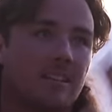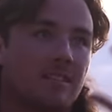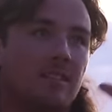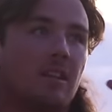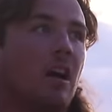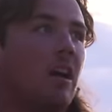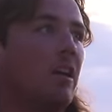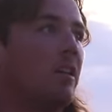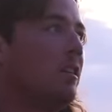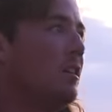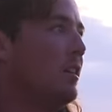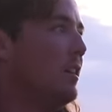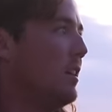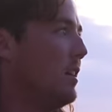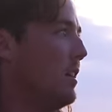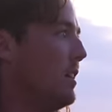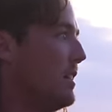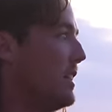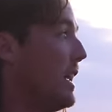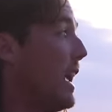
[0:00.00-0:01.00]
So,
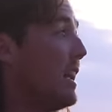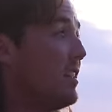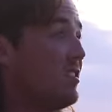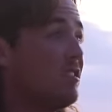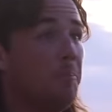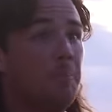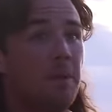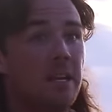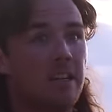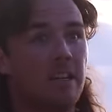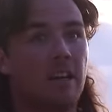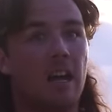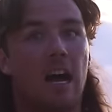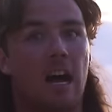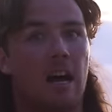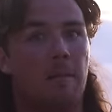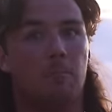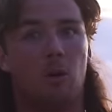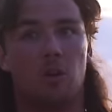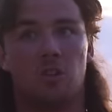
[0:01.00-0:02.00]
yeah, it's a bit
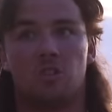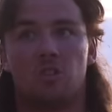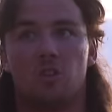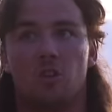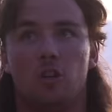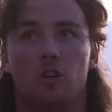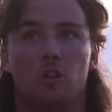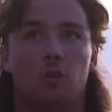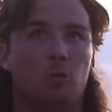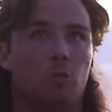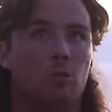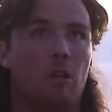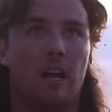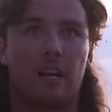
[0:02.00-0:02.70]
uh, monsoonal,